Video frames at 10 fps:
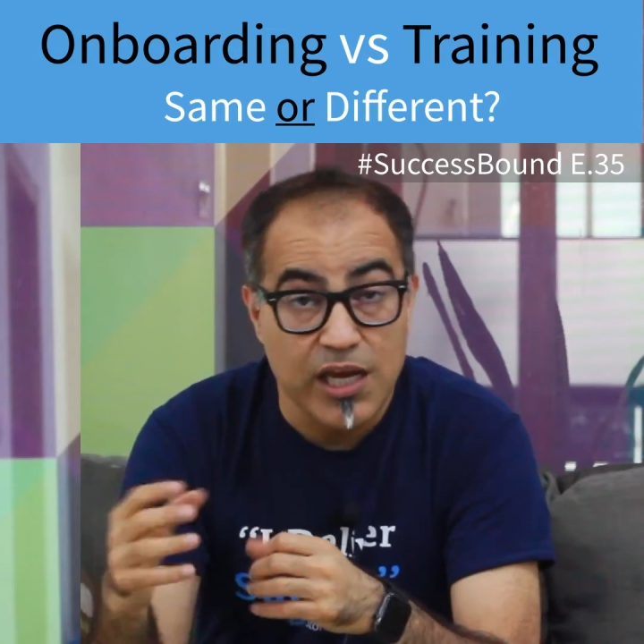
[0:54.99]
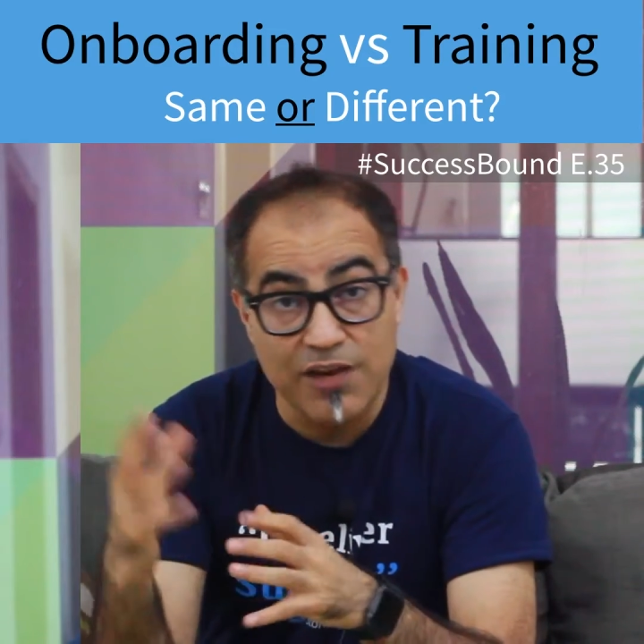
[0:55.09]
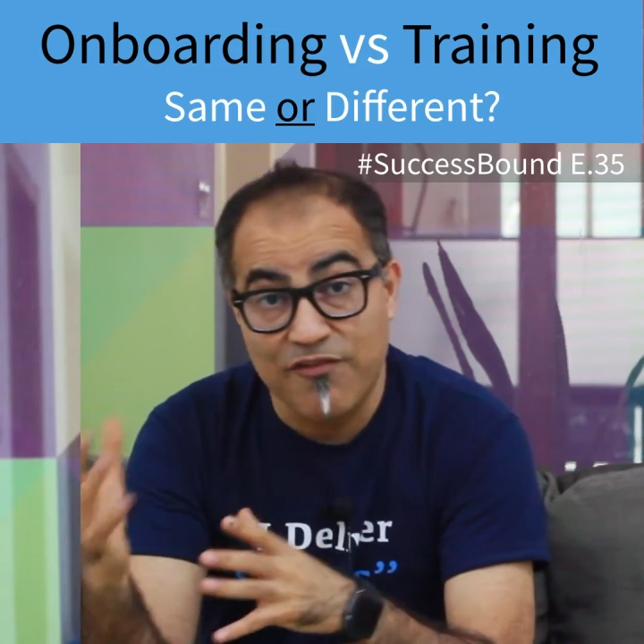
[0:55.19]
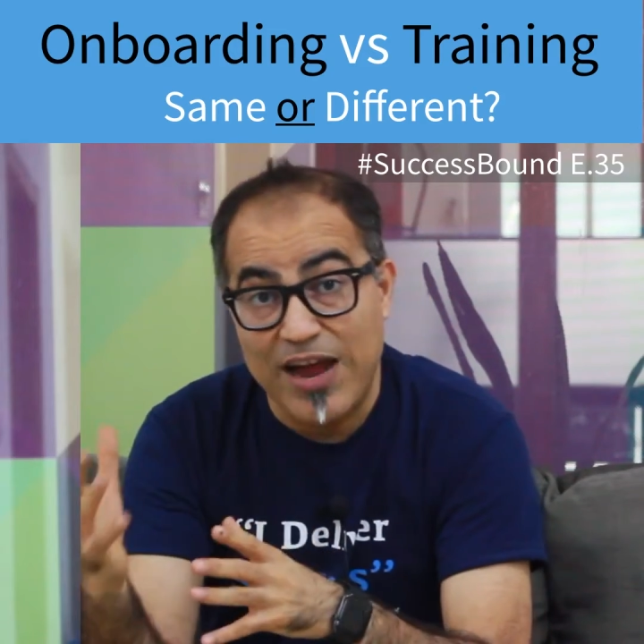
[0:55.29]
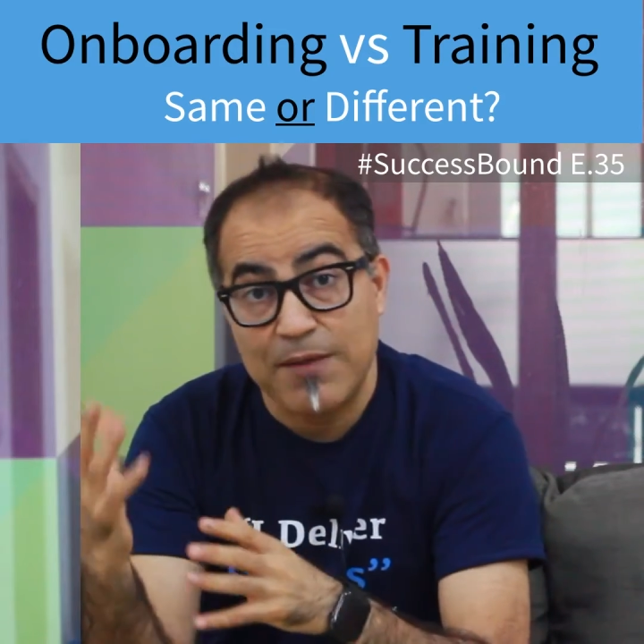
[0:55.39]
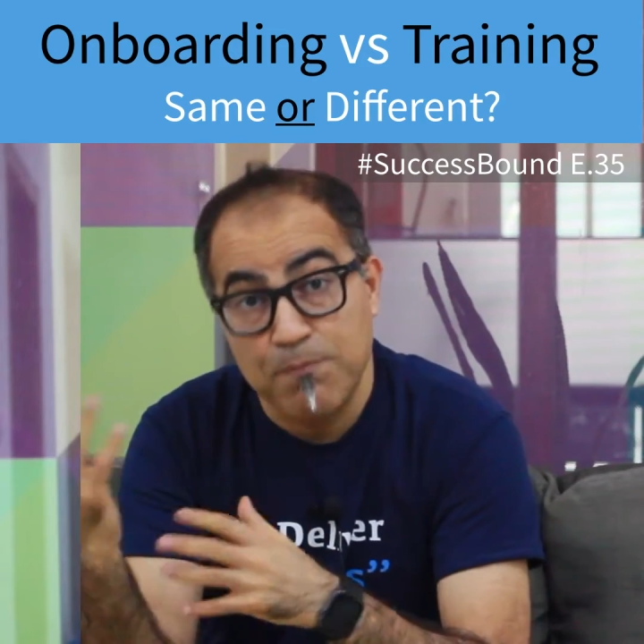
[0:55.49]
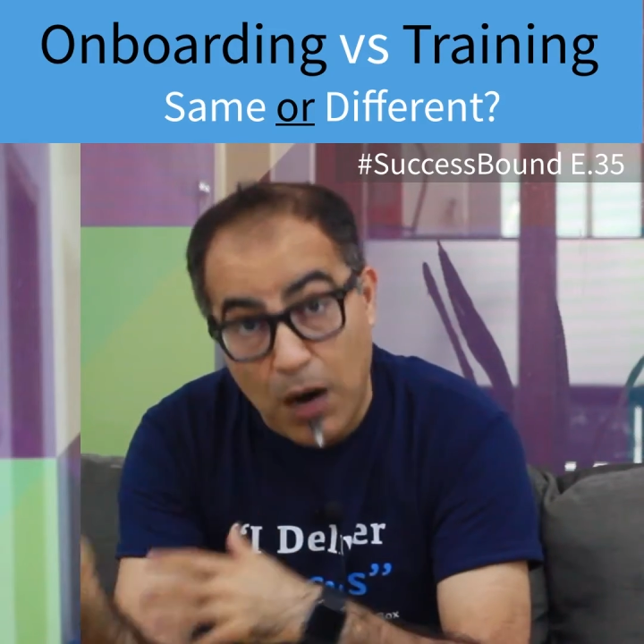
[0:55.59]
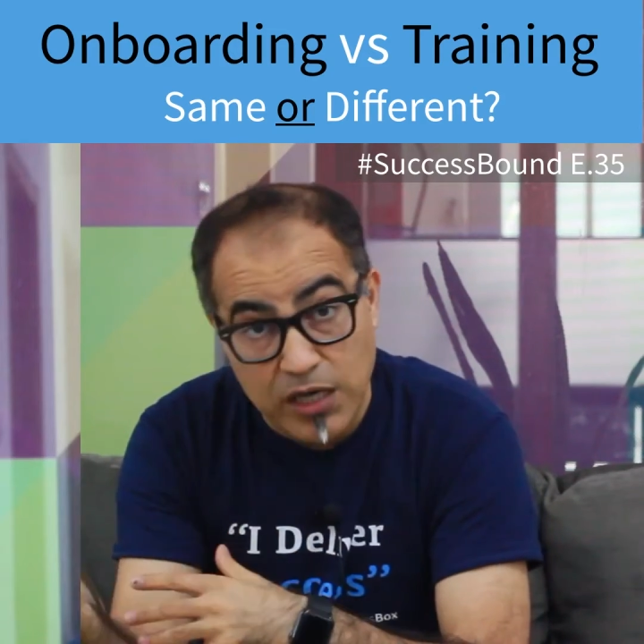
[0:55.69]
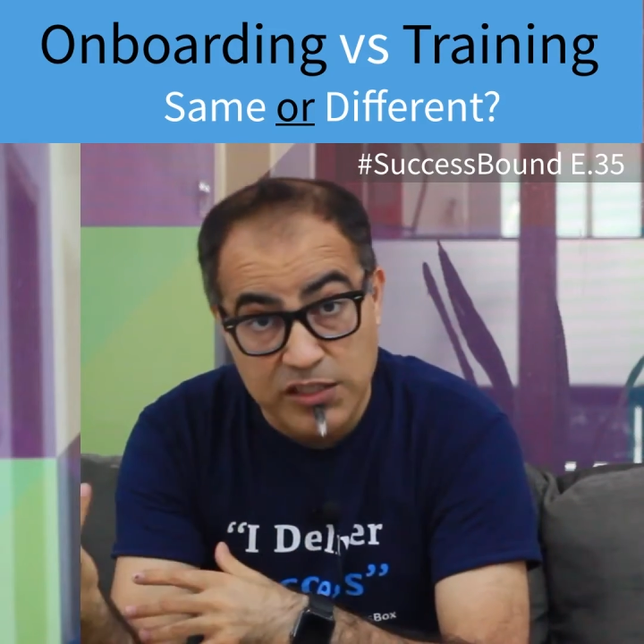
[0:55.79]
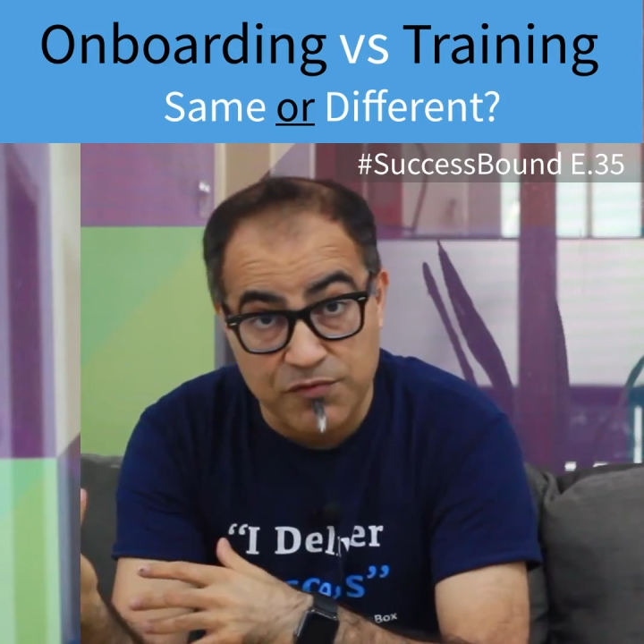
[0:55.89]
In fact,
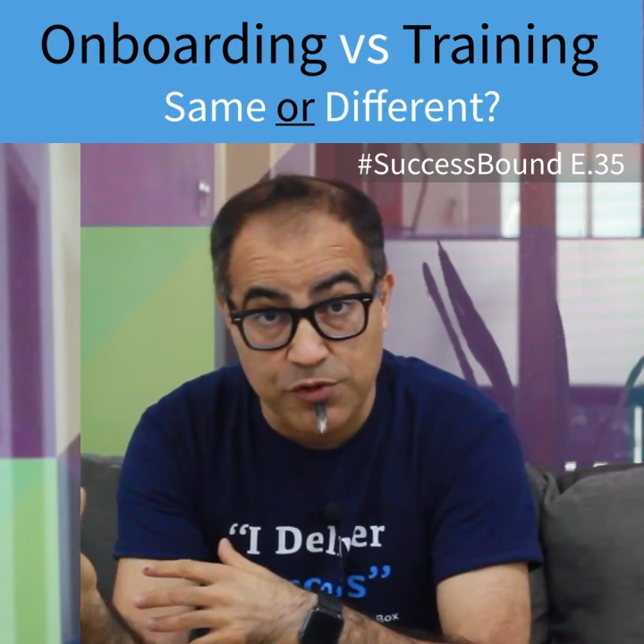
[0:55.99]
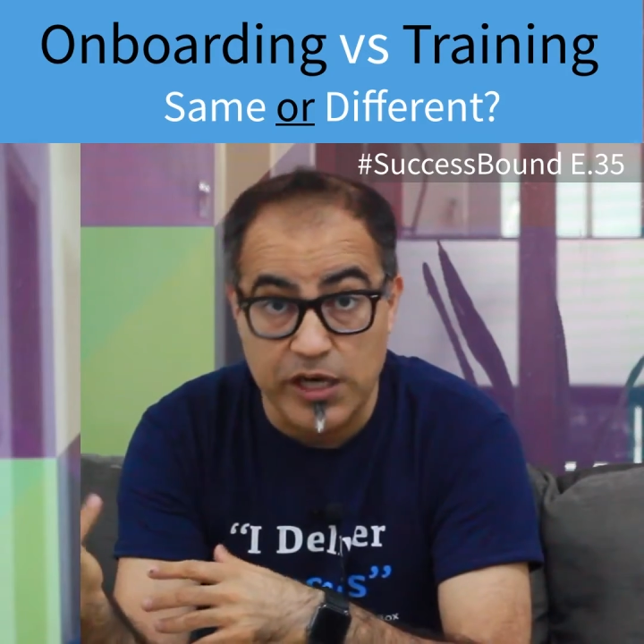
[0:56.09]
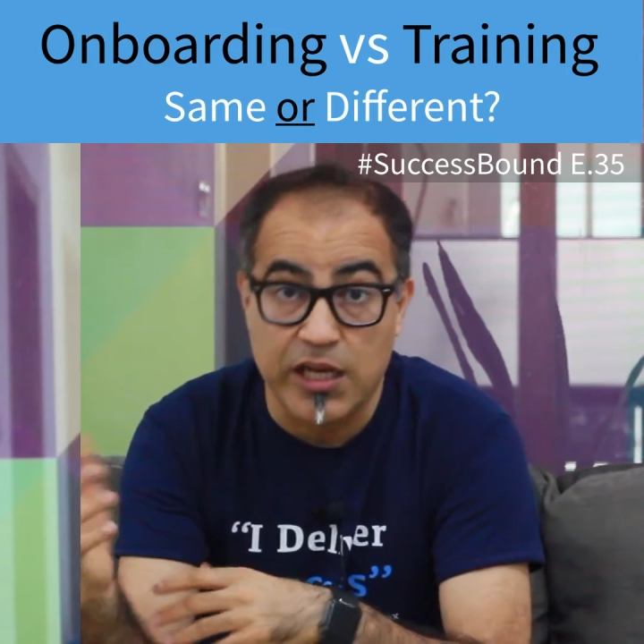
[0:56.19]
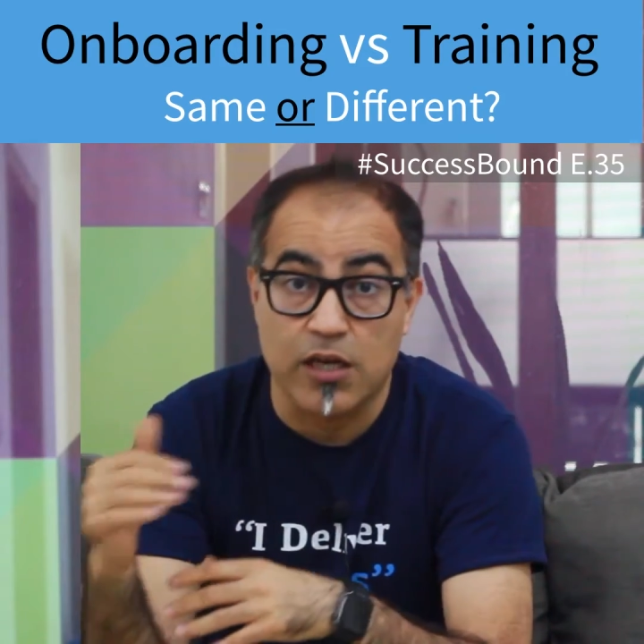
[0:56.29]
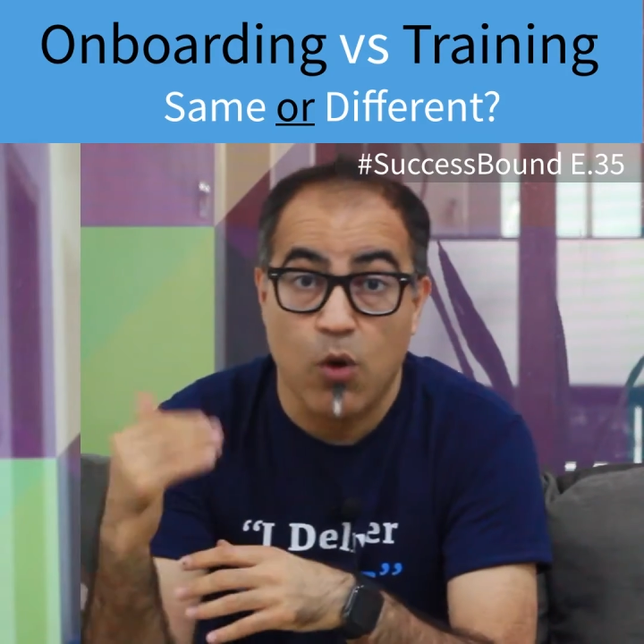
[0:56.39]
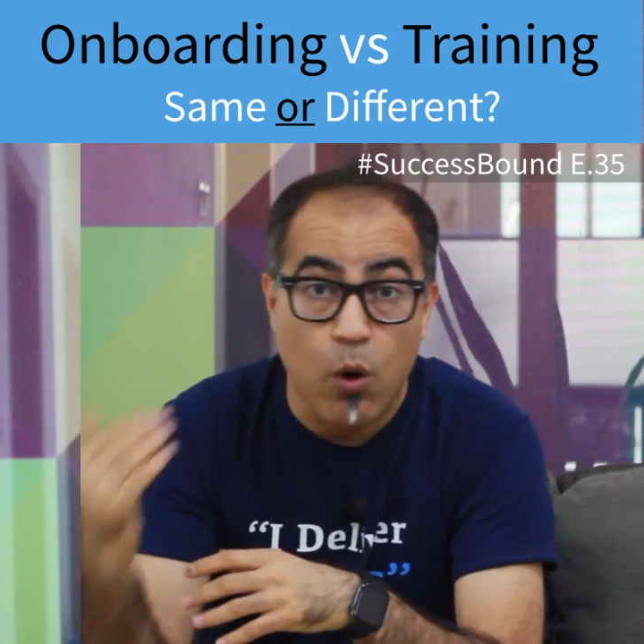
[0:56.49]
parts of training can